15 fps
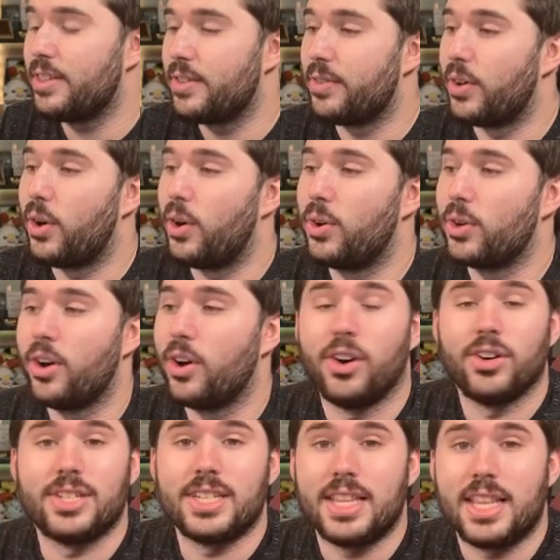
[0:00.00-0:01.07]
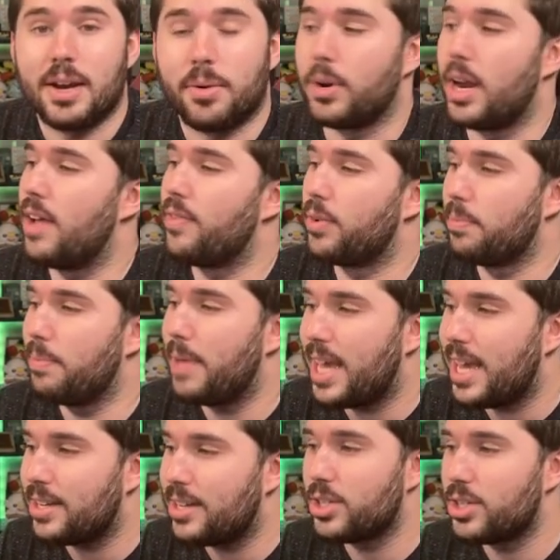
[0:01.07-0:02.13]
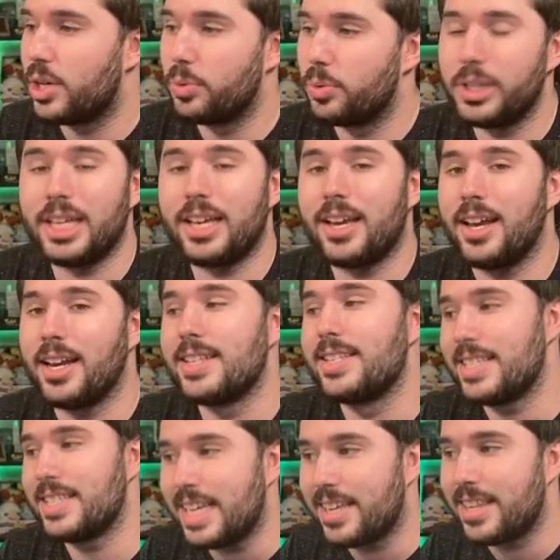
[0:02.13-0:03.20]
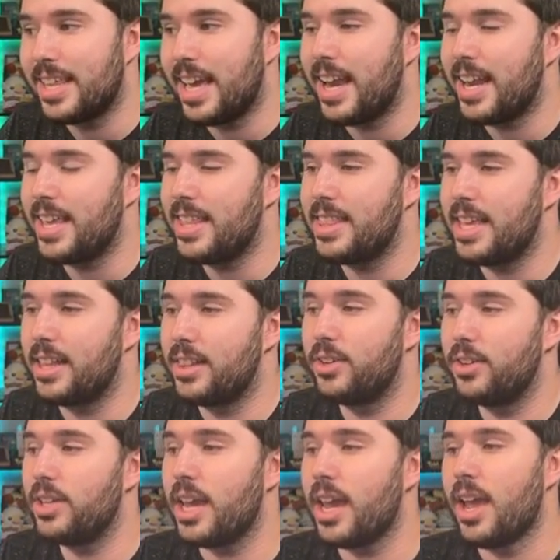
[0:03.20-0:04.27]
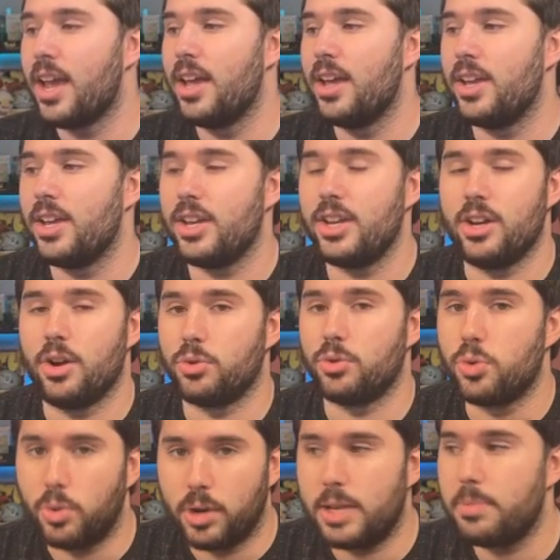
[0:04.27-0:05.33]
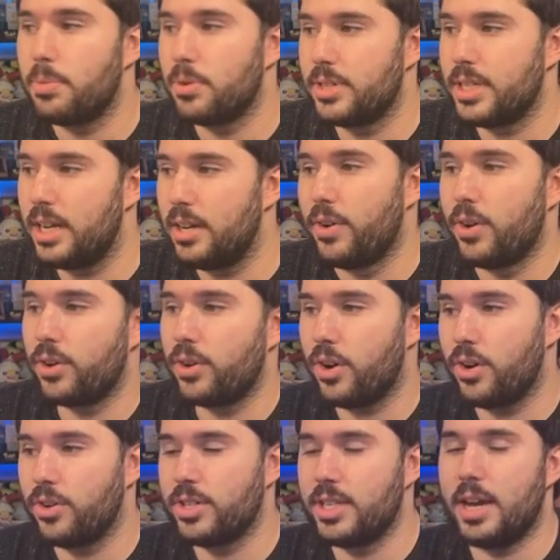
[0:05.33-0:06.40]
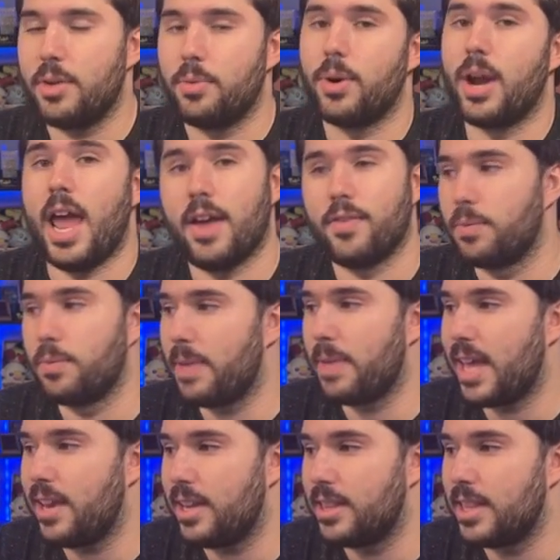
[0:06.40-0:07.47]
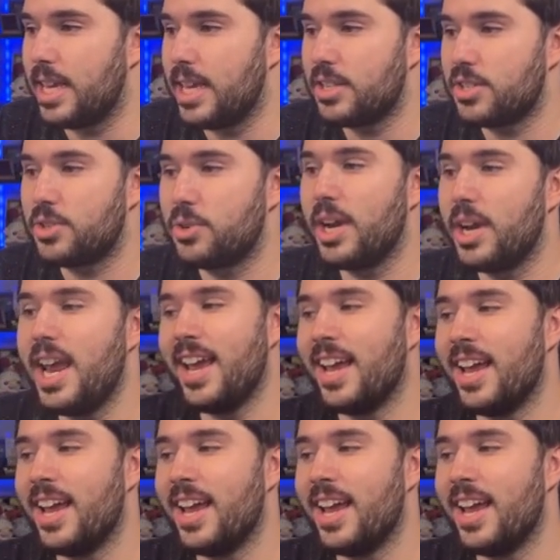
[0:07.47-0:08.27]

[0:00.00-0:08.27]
of all cards that were ever made. So really kind of sink that in, that literally, you know, 20% of all cards that were ever made in the history